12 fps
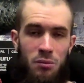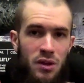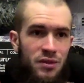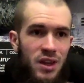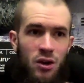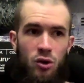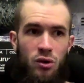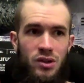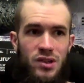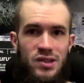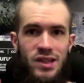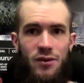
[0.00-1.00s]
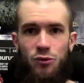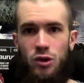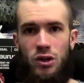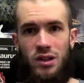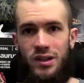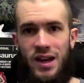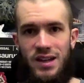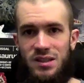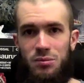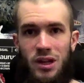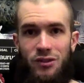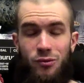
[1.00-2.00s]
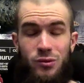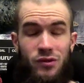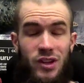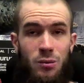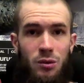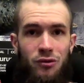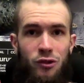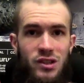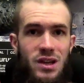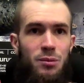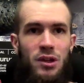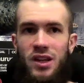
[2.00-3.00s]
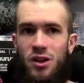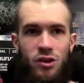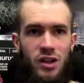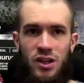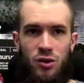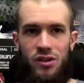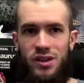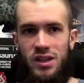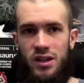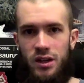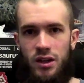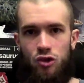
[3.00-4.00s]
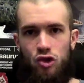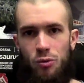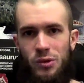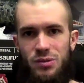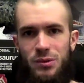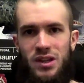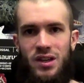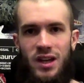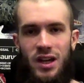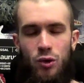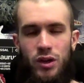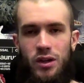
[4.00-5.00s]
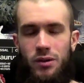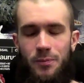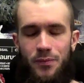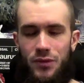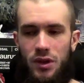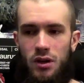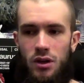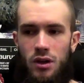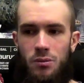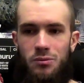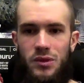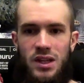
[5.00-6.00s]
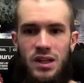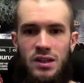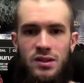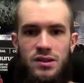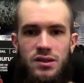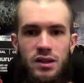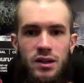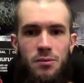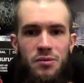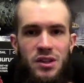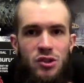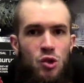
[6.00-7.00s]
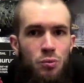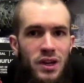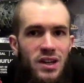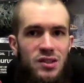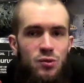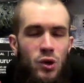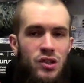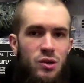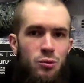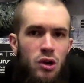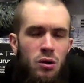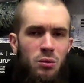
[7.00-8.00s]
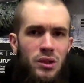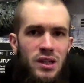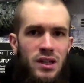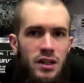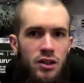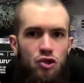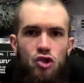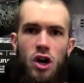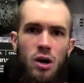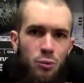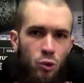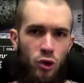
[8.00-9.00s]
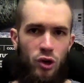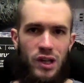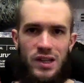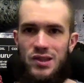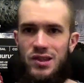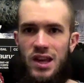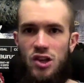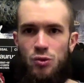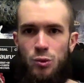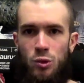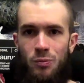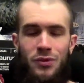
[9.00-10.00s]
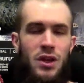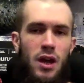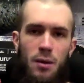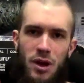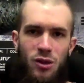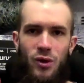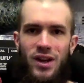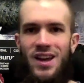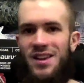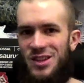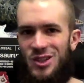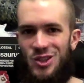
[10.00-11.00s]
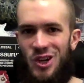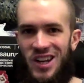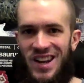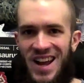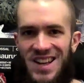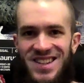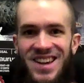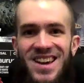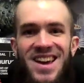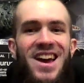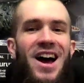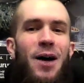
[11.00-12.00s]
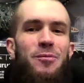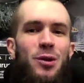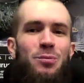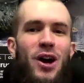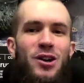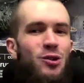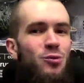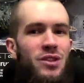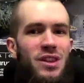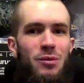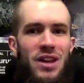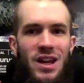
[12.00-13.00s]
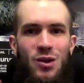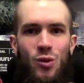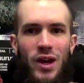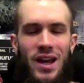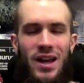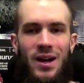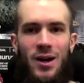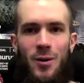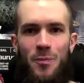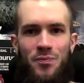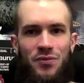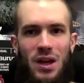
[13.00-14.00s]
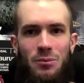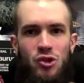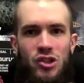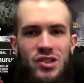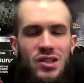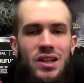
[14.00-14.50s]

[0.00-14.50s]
There are several casting platforms available. For example, here in the German-speaking area, it's the two biggest ones are probably JobWork and Stagepool. By the way, this is not an ad. I'm not partnered with them in any way. I'm just